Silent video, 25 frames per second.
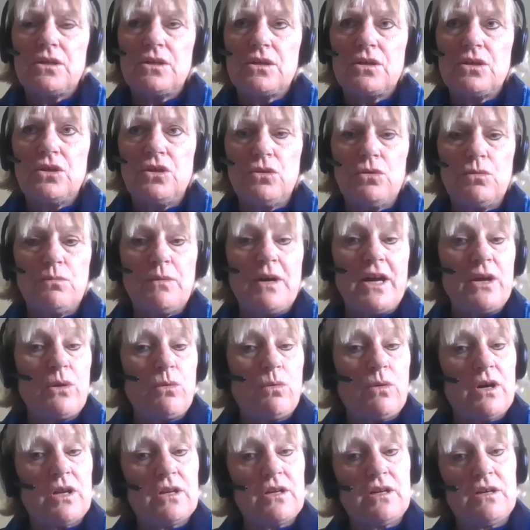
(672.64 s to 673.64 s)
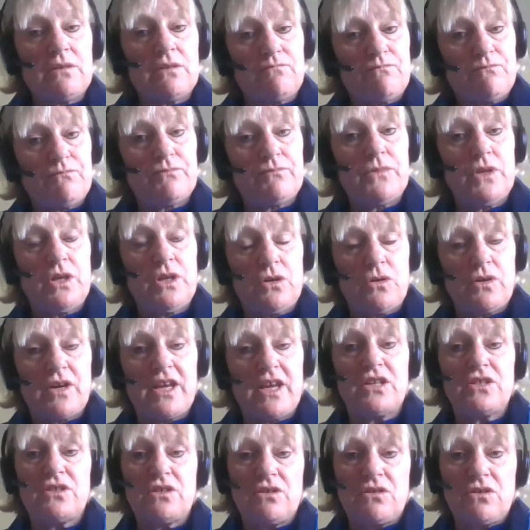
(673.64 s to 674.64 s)
You might want to,
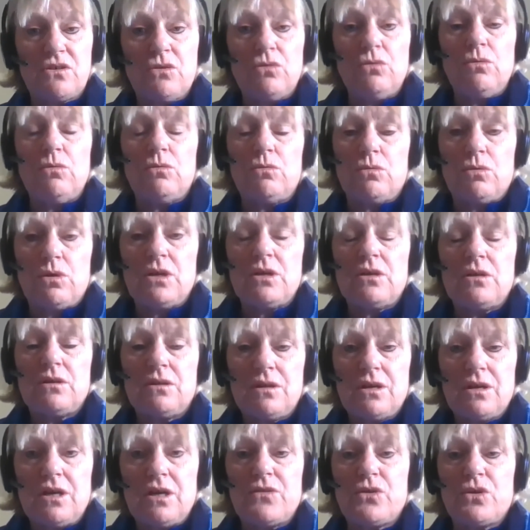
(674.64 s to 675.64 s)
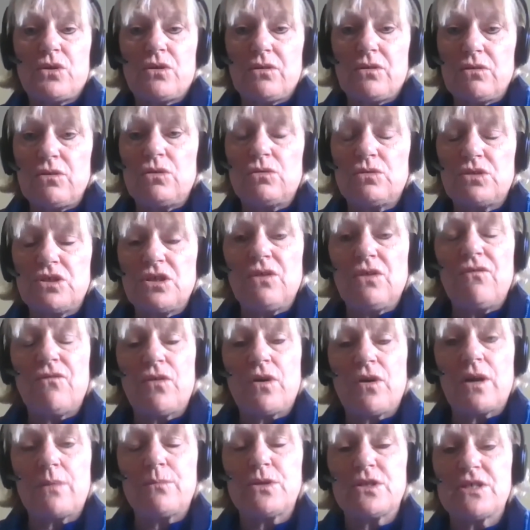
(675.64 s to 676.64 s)
get to know other no-till
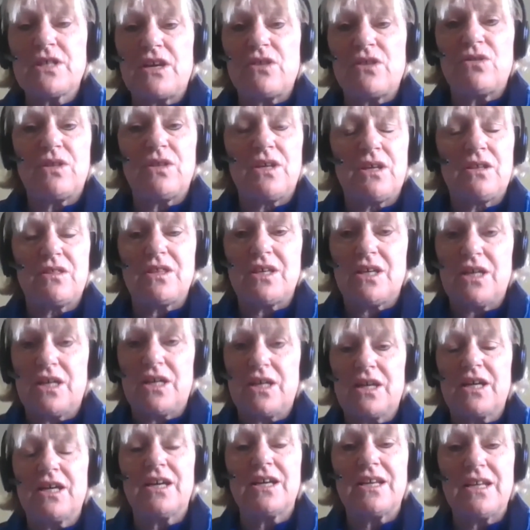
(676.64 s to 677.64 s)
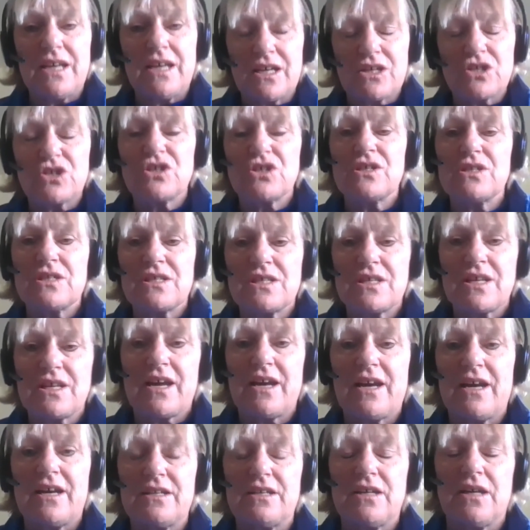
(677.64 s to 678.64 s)
farmers. I think the connections
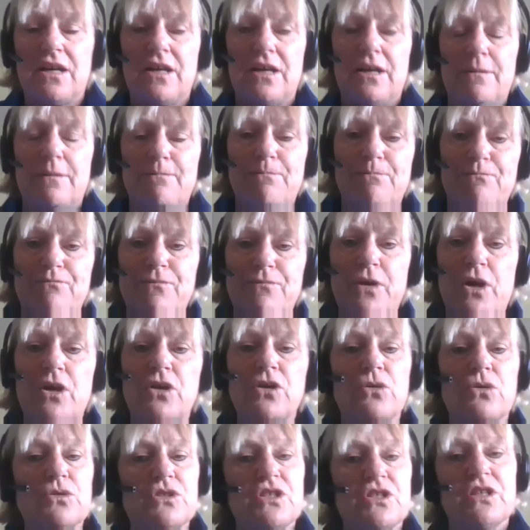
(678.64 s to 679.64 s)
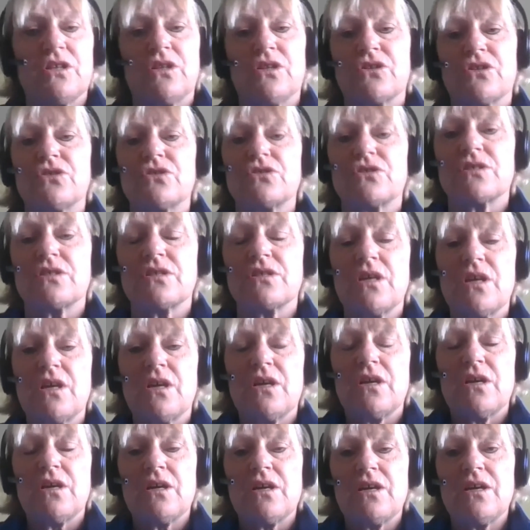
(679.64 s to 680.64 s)
that our no-tillers
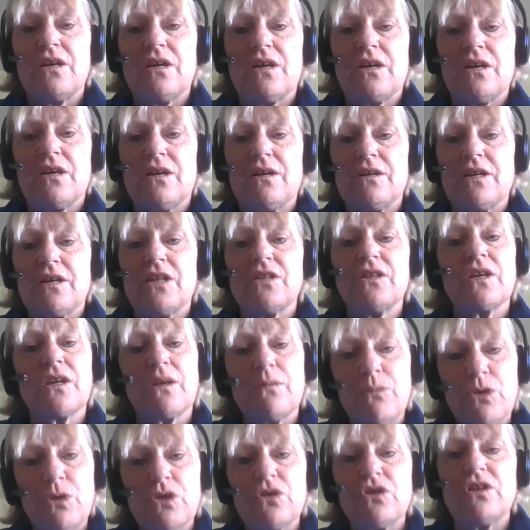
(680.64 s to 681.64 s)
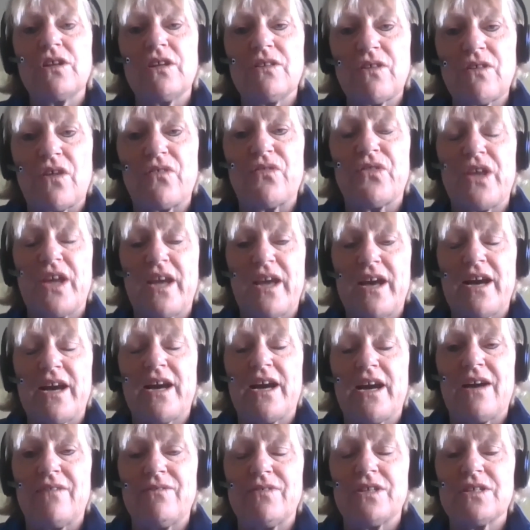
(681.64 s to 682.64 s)
and the community that they
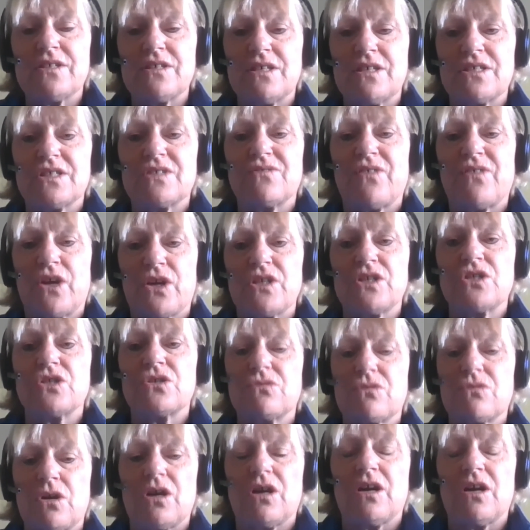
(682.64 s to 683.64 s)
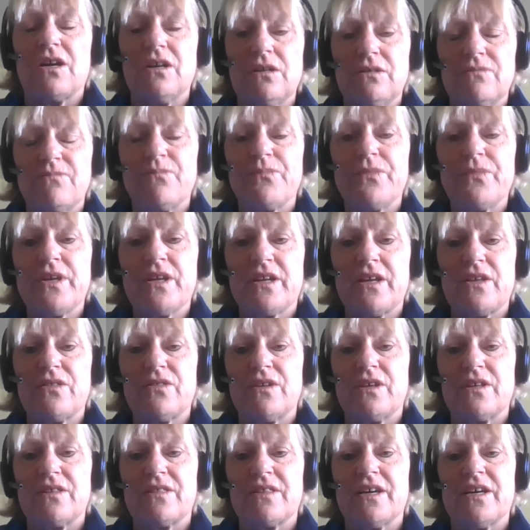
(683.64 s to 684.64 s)
have is very strong. And I
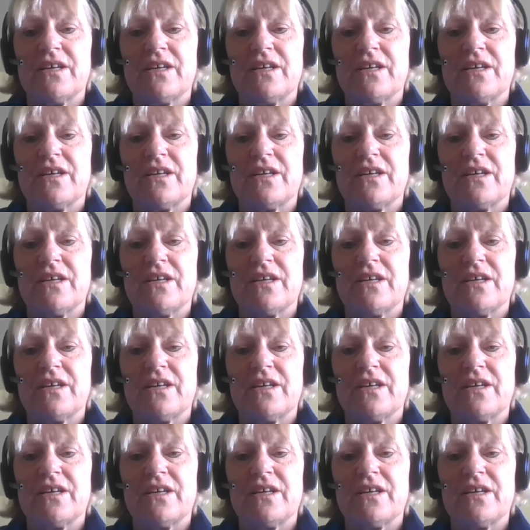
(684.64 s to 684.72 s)
think